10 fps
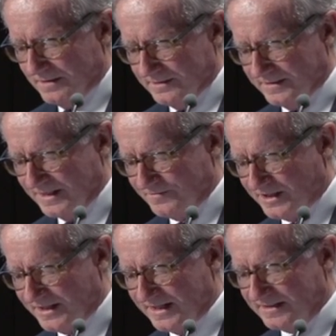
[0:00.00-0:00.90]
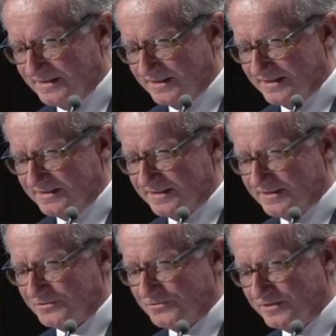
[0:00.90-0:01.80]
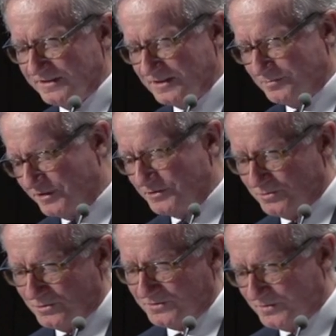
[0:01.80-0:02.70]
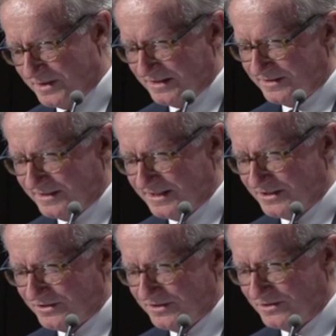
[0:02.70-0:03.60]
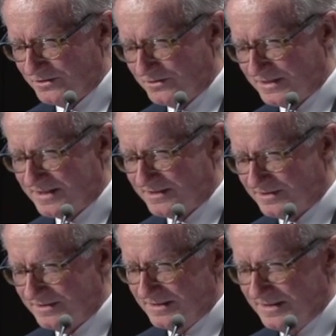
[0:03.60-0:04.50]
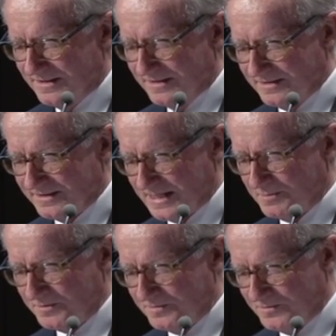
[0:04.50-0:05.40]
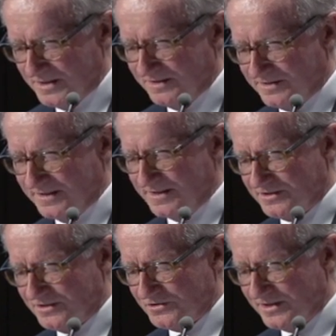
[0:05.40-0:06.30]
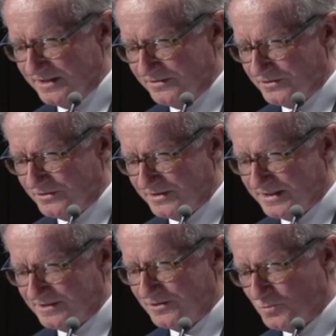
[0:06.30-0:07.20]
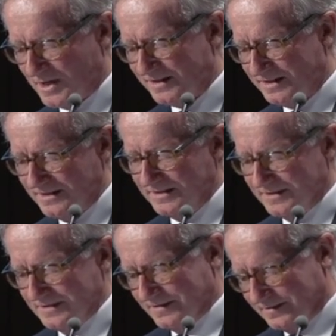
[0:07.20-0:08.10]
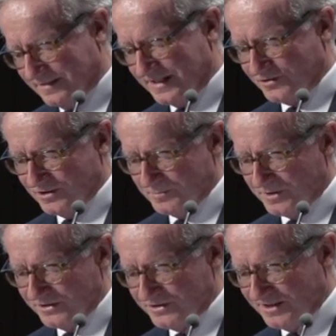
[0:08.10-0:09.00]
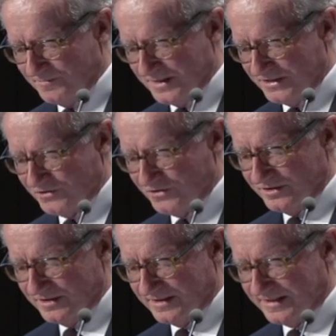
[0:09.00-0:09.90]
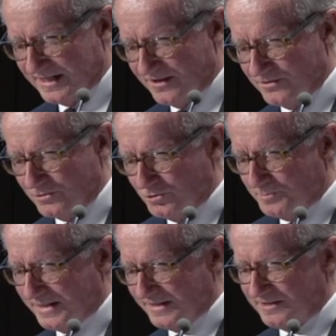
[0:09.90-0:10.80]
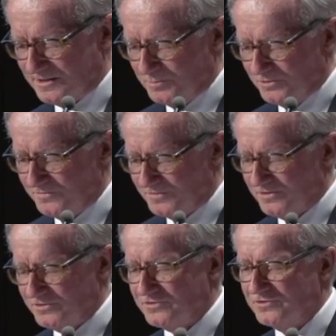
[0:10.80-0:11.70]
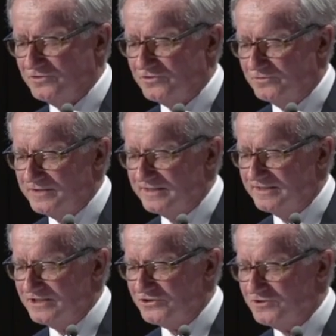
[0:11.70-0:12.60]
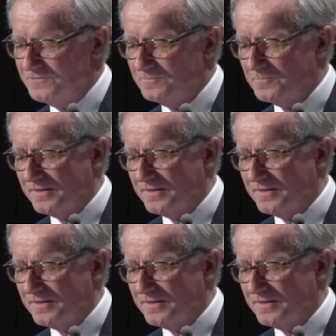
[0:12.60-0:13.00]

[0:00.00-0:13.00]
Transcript: The Native Title Act in 1993, the Bridge Walks for Reconciliation in 2000, the establishment of Reconciliation Australia in 2001, the national apology I've mentioned, and current all-party support for constitutional recognition,